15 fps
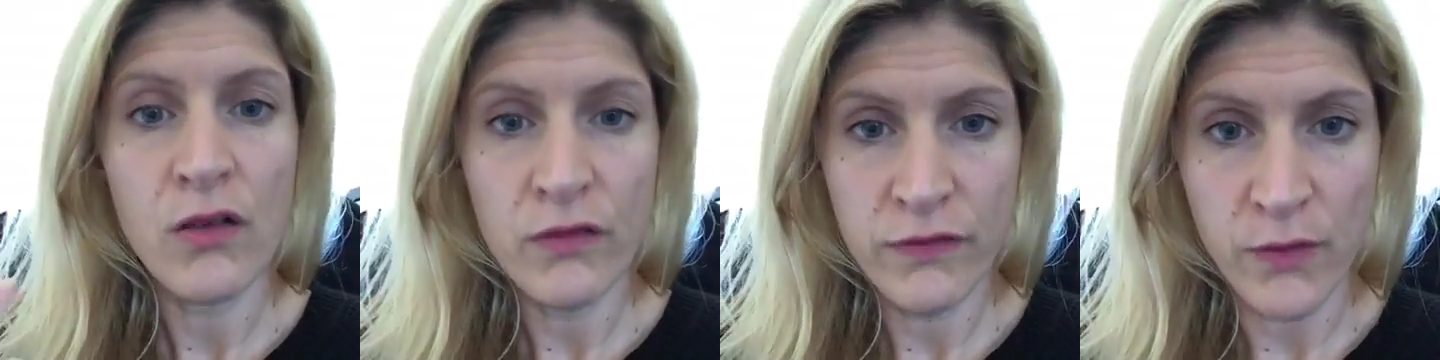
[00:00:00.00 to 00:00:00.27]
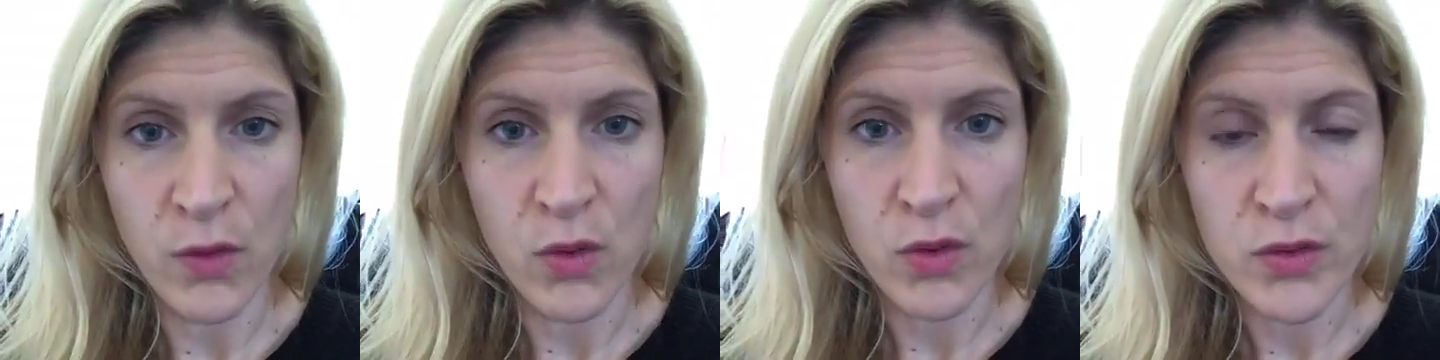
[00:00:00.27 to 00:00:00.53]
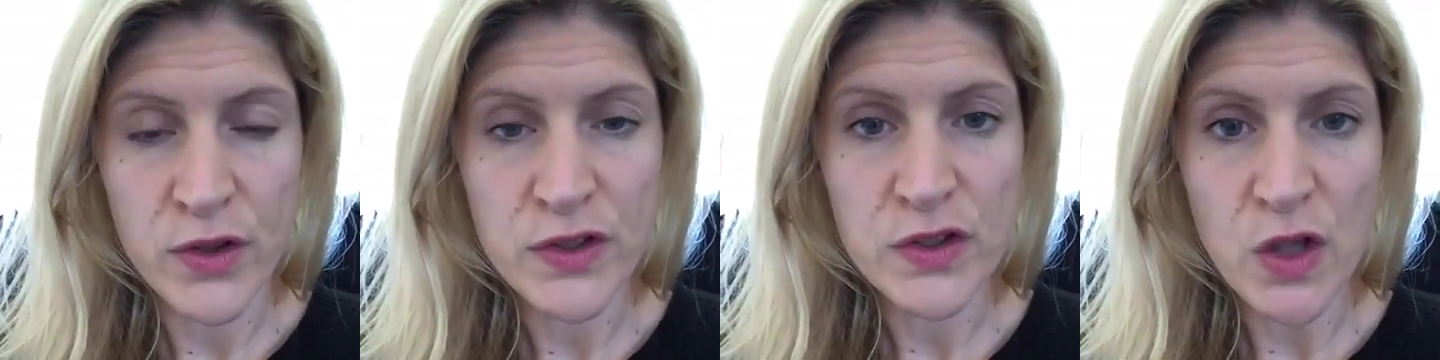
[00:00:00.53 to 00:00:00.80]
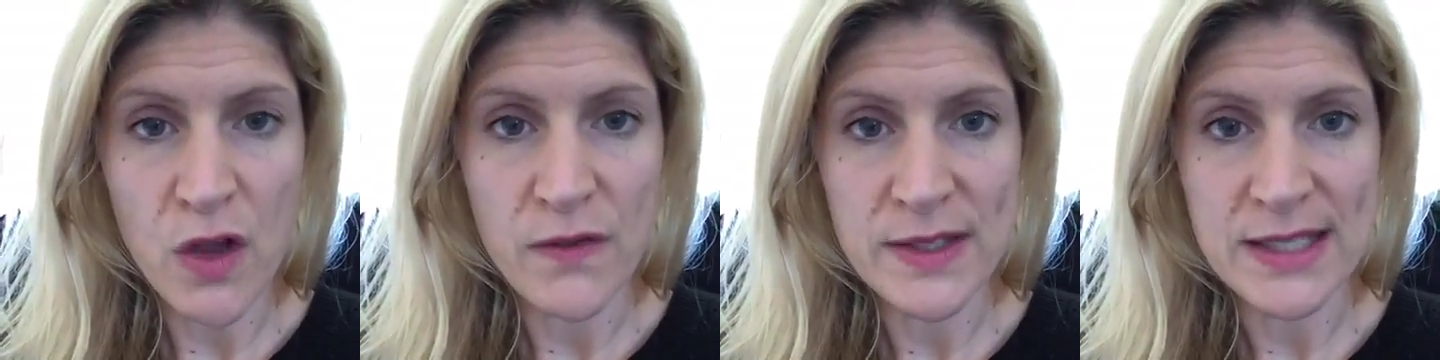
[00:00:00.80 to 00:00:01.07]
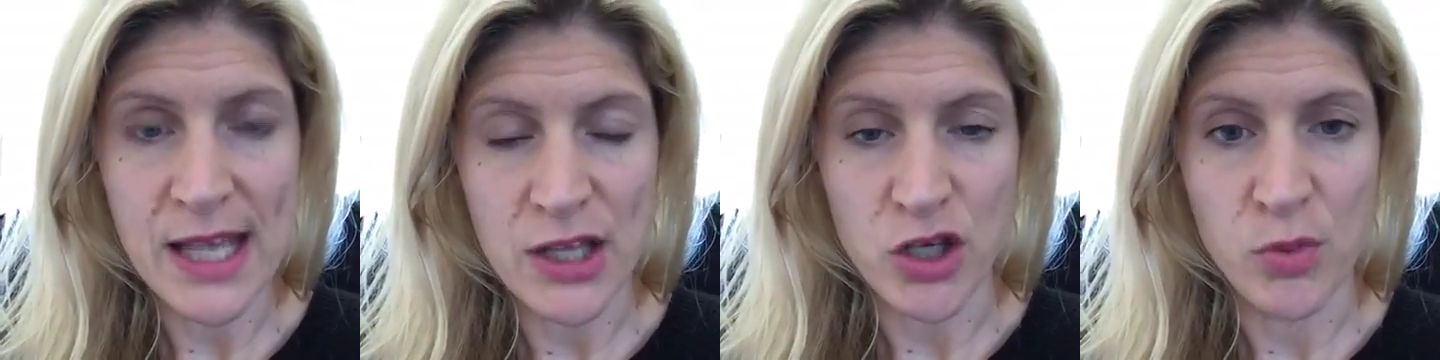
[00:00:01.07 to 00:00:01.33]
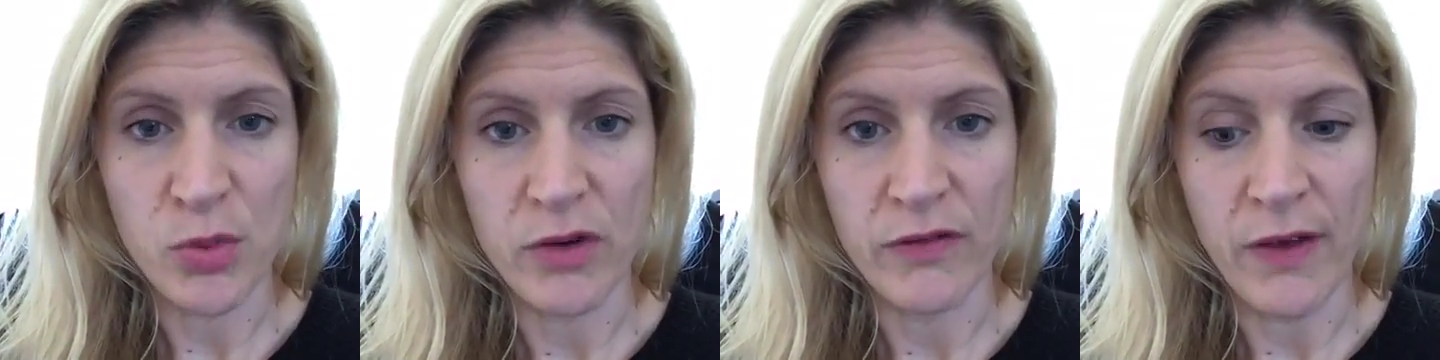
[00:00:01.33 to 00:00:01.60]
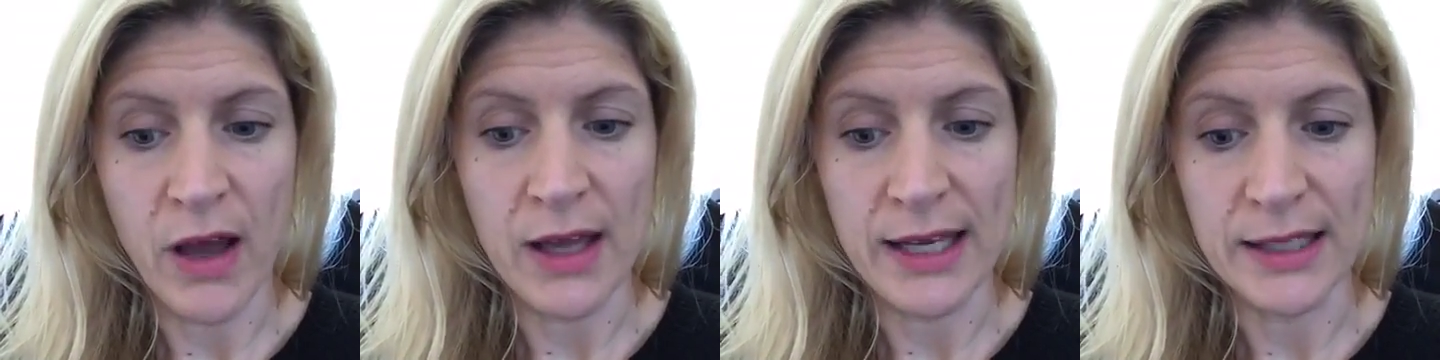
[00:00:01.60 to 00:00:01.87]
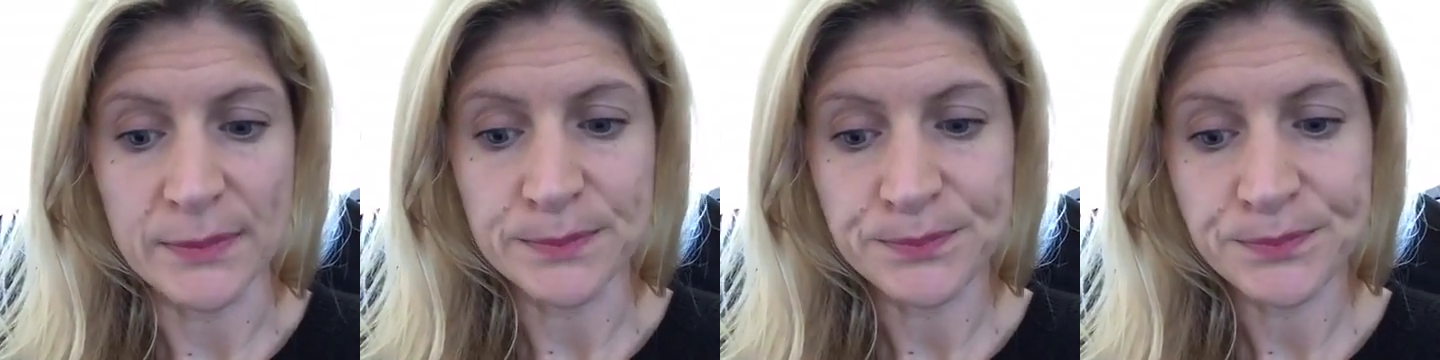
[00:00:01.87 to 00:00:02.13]
for the service that you're
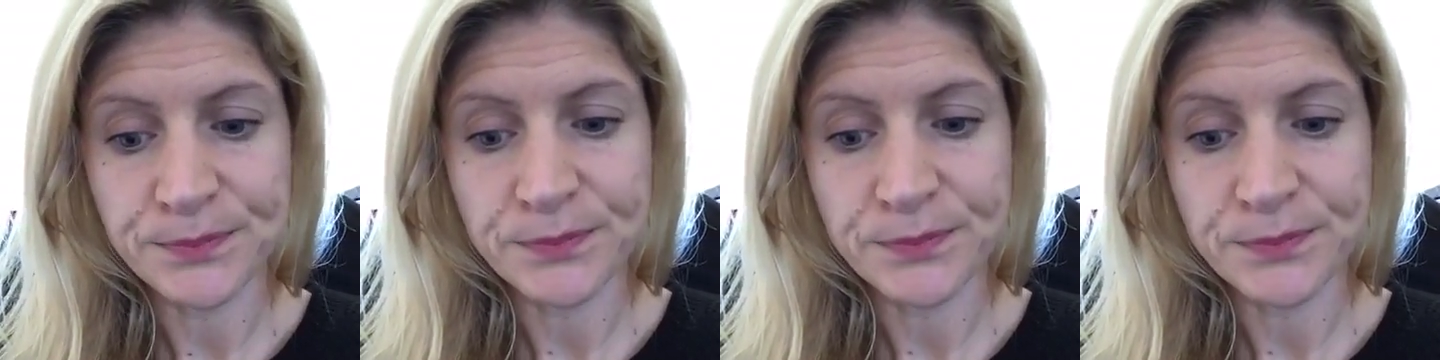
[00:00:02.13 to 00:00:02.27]
providing.